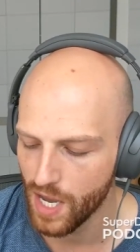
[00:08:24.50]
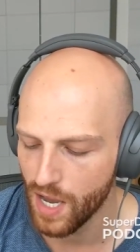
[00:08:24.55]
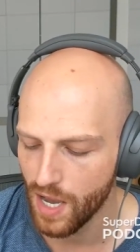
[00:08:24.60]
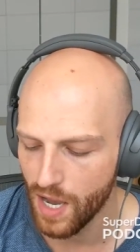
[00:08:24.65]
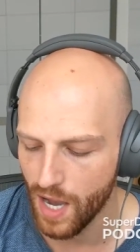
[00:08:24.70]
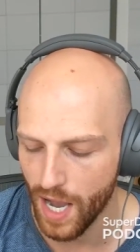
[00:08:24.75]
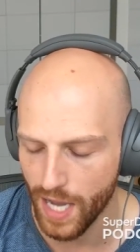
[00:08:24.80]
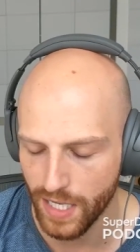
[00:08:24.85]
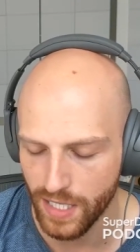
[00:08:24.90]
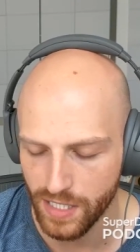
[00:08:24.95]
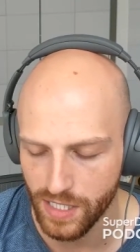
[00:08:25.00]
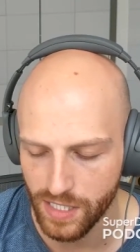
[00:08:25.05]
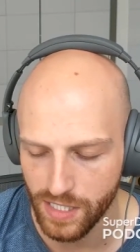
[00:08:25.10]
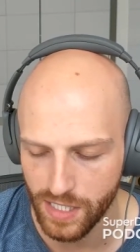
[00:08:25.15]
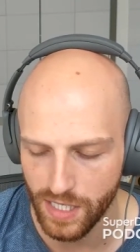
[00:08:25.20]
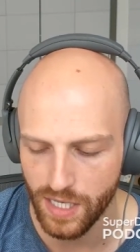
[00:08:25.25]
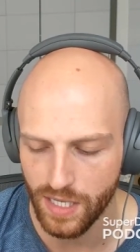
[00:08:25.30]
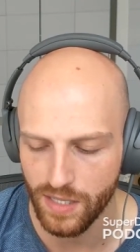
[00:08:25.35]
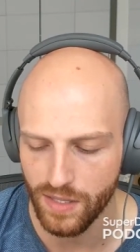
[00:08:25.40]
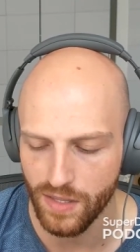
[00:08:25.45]
I can
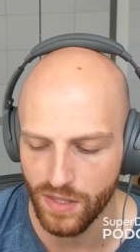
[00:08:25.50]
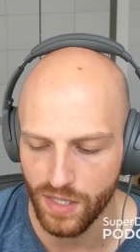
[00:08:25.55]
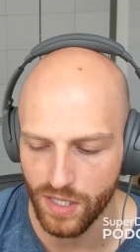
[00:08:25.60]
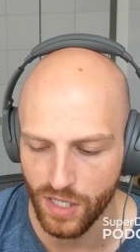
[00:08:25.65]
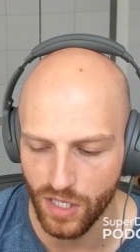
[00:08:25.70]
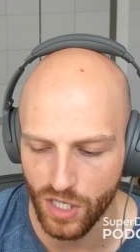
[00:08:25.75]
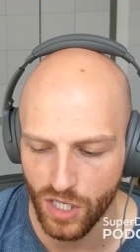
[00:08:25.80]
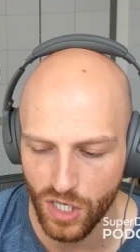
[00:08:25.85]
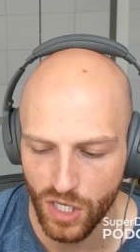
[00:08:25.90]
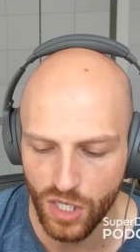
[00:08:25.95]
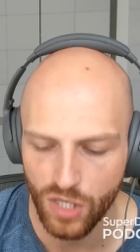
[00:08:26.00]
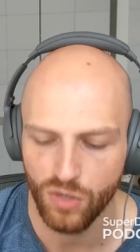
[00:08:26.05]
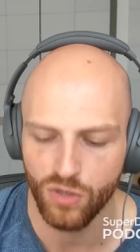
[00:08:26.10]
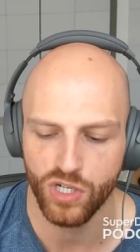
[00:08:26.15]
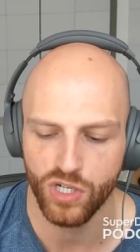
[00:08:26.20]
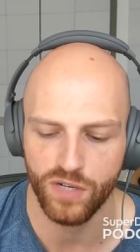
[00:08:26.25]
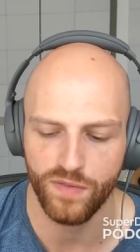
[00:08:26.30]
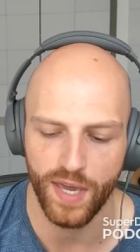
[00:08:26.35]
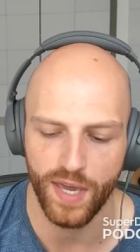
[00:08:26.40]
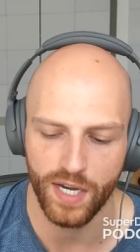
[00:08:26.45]
see the huge
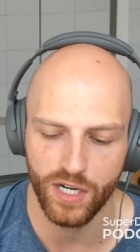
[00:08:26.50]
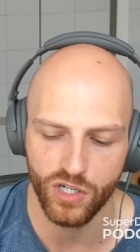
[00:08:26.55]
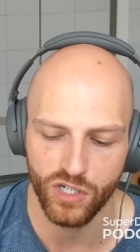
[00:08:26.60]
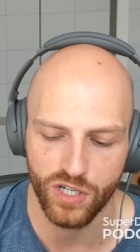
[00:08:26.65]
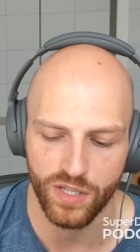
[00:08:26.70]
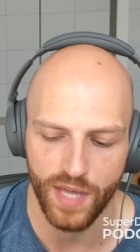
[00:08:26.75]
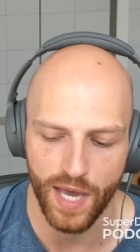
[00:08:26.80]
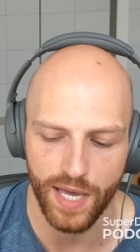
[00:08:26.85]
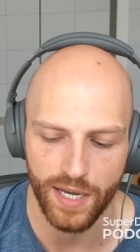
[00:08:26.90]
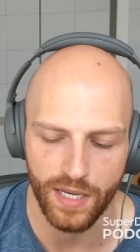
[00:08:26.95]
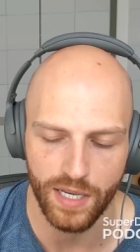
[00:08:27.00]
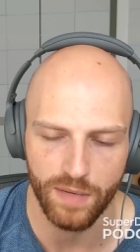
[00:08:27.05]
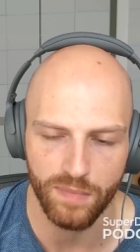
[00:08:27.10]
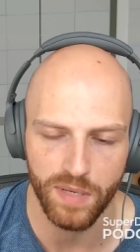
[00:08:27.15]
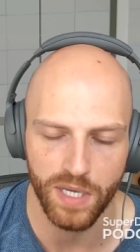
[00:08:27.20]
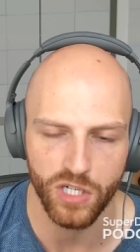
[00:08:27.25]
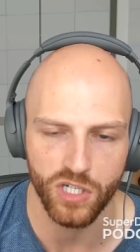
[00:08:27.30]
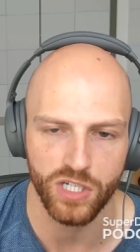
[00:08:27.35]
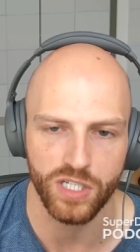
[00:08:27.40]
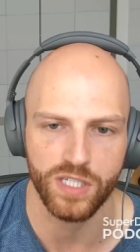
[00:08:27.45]
advantage to that in
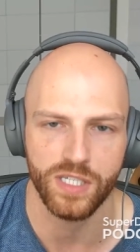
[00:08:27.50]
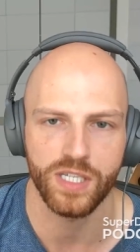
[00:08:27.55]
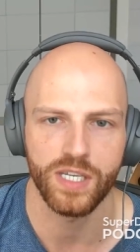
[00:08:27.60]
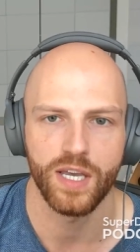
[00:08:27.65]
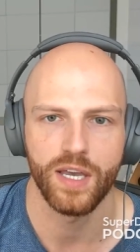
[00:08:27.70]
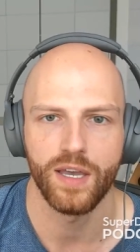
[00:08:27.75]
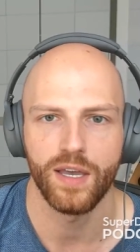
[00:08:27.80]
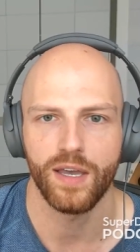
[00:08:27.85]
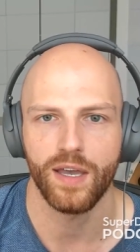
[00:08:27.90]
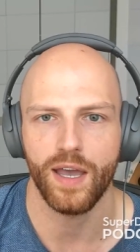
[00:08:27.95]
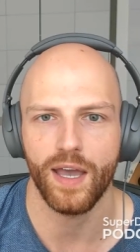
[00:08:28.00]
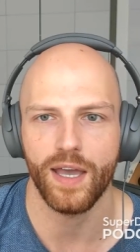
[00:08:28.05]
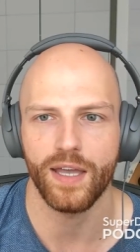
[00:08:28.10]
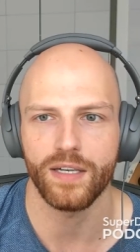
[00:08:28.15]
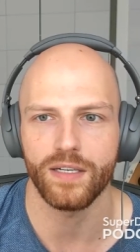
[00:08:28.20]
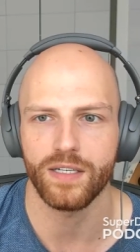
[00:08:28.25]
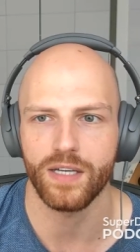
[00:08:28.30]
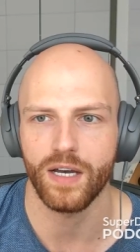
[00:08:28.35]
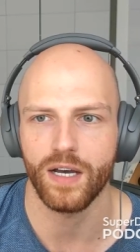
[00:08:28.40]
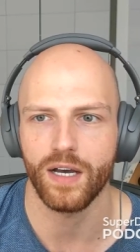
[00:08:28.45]
pitches.
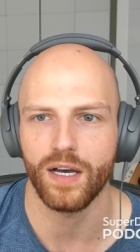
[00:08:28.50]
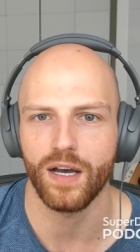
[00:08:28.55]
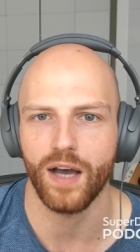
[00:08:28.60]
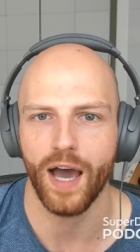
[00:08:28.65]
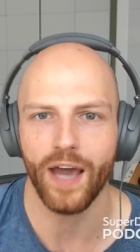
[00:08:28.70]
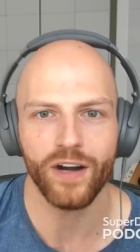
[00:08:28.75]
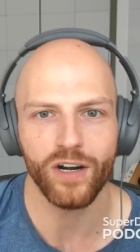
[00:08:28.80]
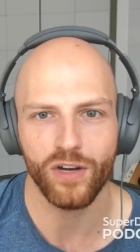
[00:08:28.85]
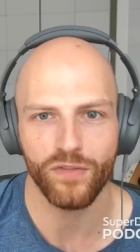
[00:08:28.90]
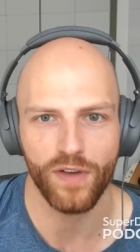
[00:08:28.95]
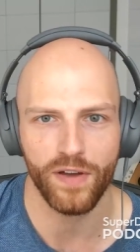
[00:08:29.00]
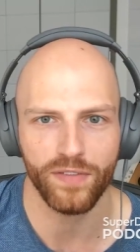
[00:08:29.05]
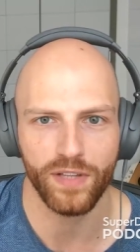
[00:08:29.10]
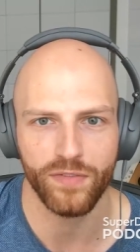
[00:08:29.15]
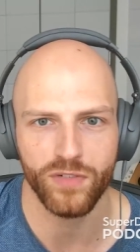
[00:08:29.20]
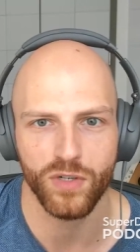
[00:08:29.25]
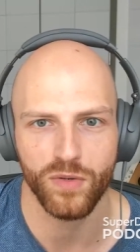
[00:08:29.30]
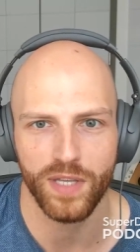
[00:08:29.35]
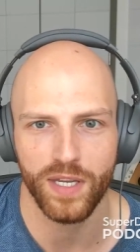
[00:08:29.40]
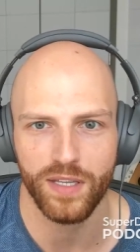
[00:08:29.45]
And uh, I don't know if I've
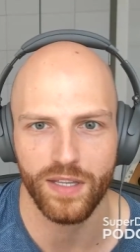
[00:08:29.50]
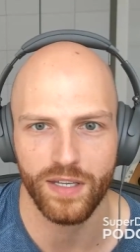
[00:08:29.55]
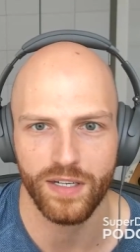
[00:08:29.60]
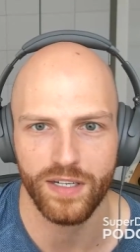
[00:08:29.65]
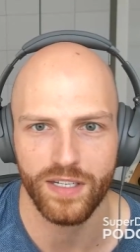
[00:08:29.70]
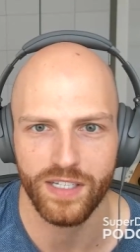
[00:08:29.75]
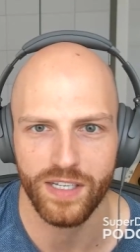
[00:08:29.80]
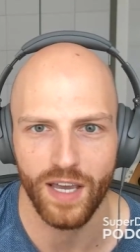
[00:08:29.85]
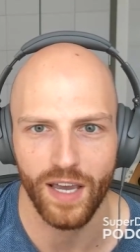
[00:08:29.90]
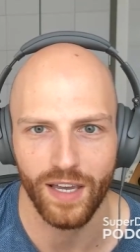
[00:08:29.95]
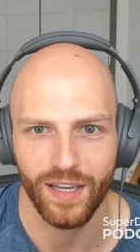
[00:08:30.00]
left you with anything to say.